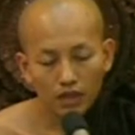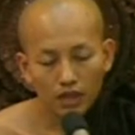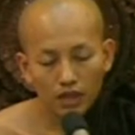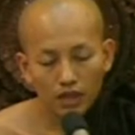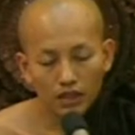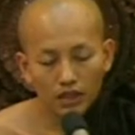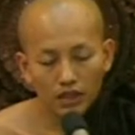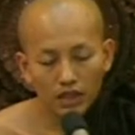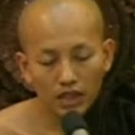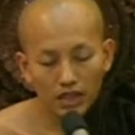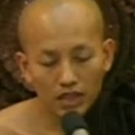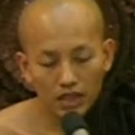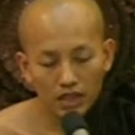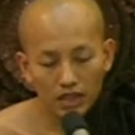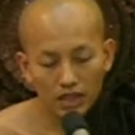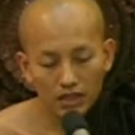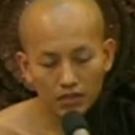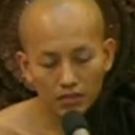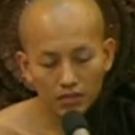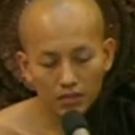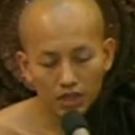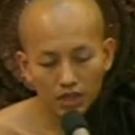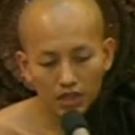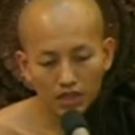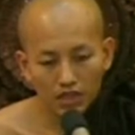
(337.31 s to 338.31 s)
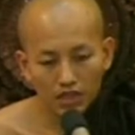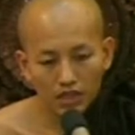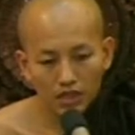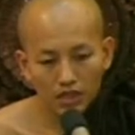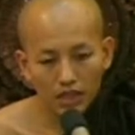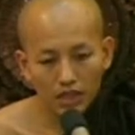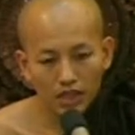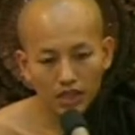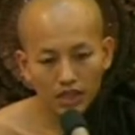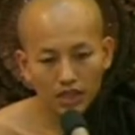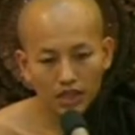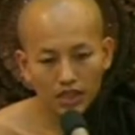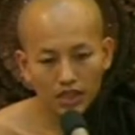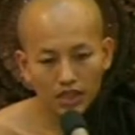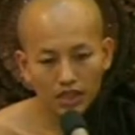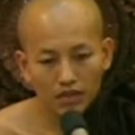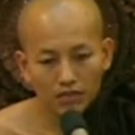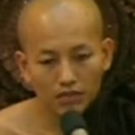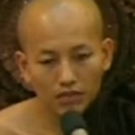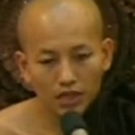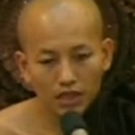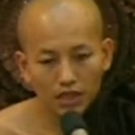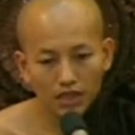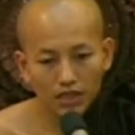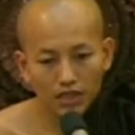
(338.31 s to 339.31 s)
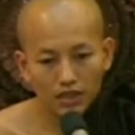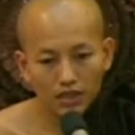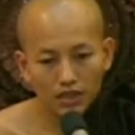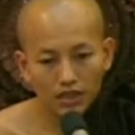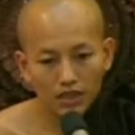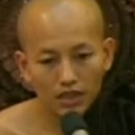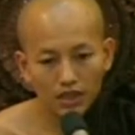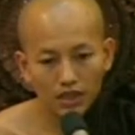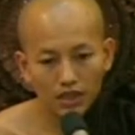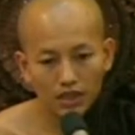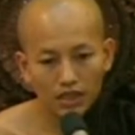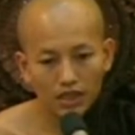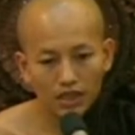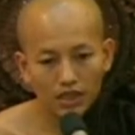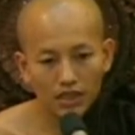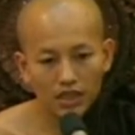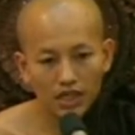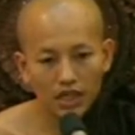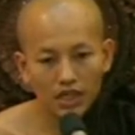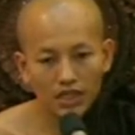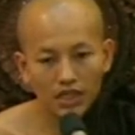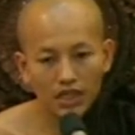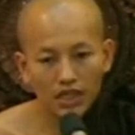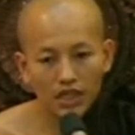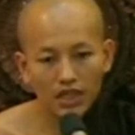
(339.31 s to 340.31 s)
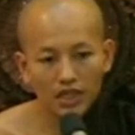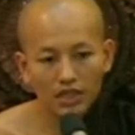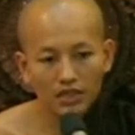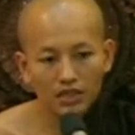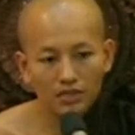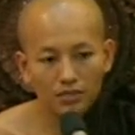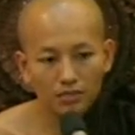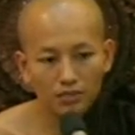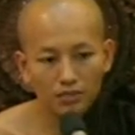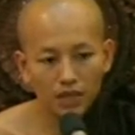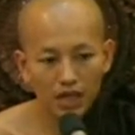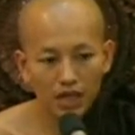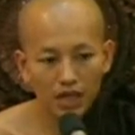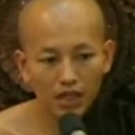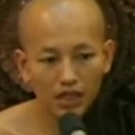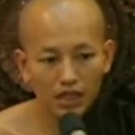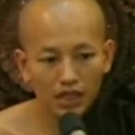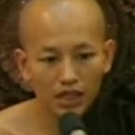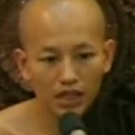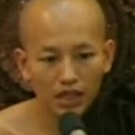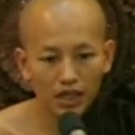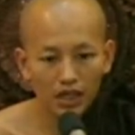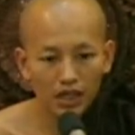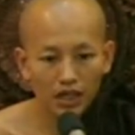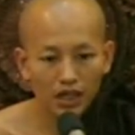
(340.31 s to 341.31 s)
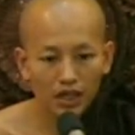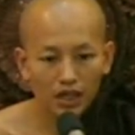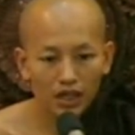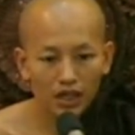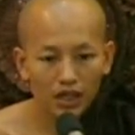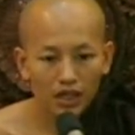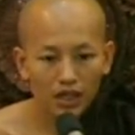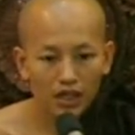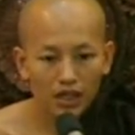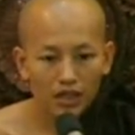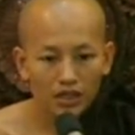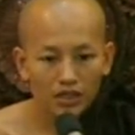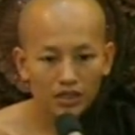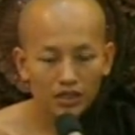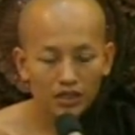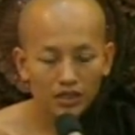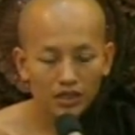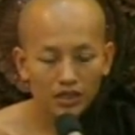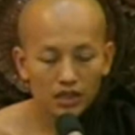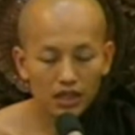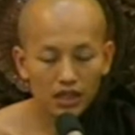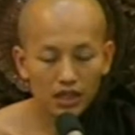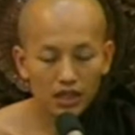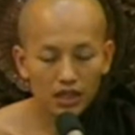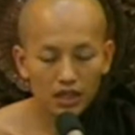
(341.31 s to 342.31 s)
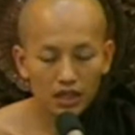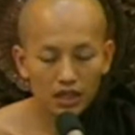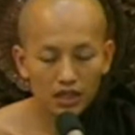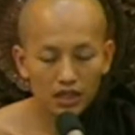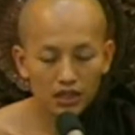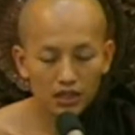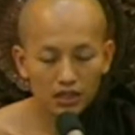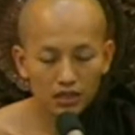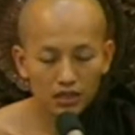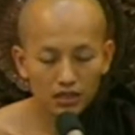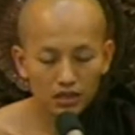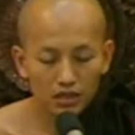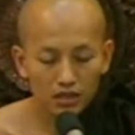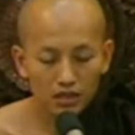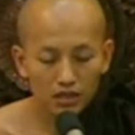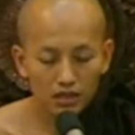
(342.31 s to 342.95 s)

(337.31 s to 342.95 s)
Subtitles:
eight attainment, the janat mind are janat